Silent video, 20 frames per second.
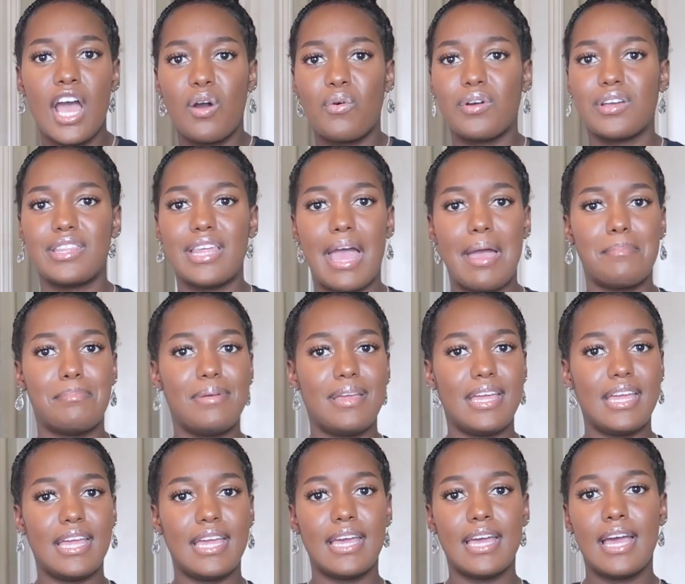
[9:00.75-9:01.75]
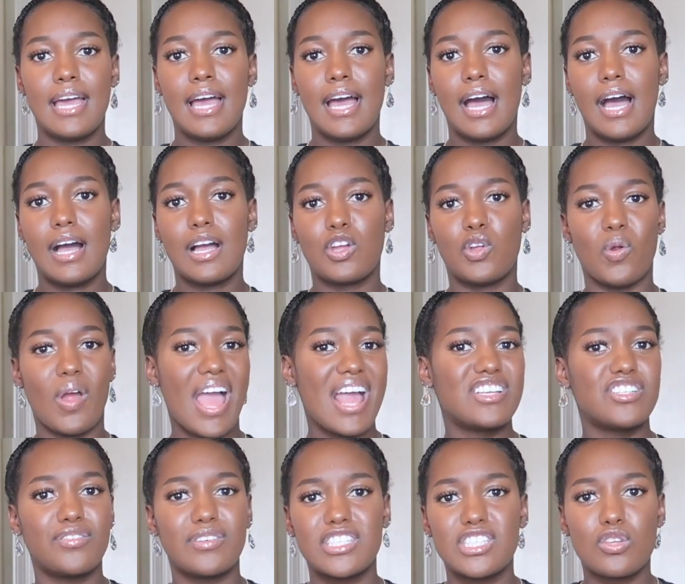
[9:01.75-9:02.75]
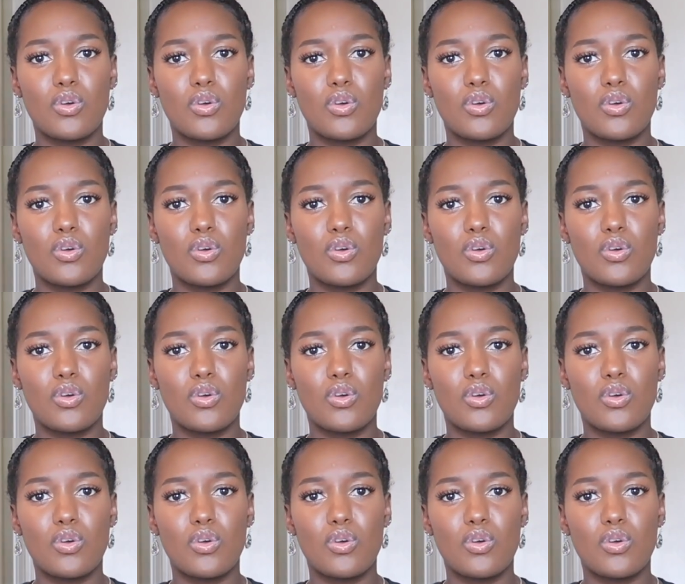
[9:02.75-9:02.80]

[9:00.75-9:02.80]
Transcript: whether that be graduate